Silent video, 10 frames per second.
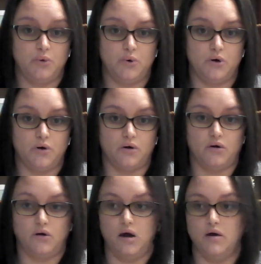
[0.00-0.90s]
to work.
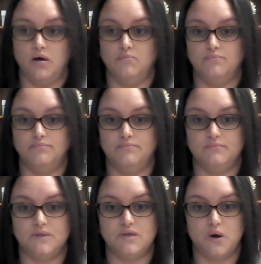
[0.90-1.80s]

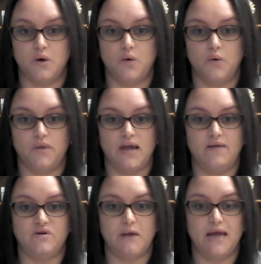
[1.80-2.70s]
So they have
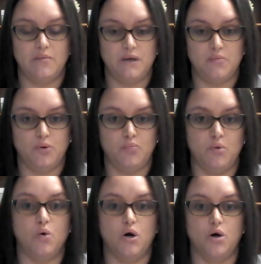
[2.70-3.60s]
to pay people
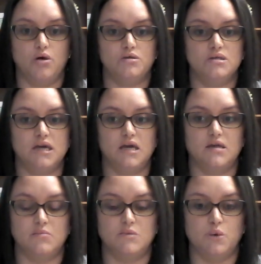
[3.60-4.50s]
more to get
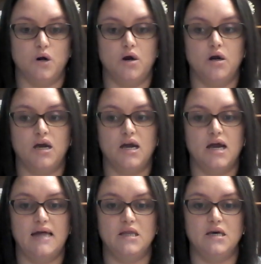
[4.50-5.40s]
them to work,
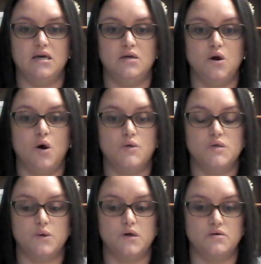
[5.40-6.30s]
and then
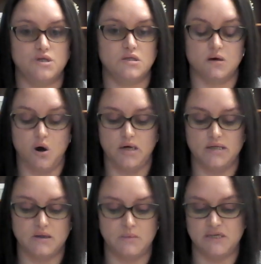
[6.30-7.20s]
also just the
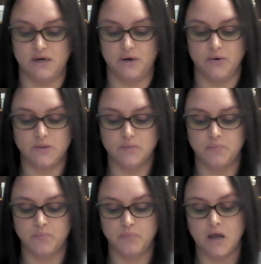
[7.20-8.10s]
cost of the materials.
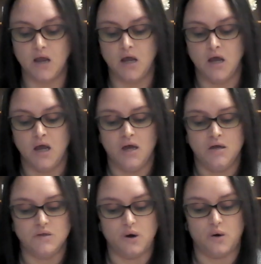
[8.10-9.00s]

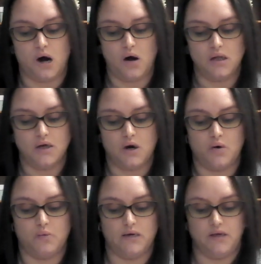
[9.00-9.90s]
So all in all,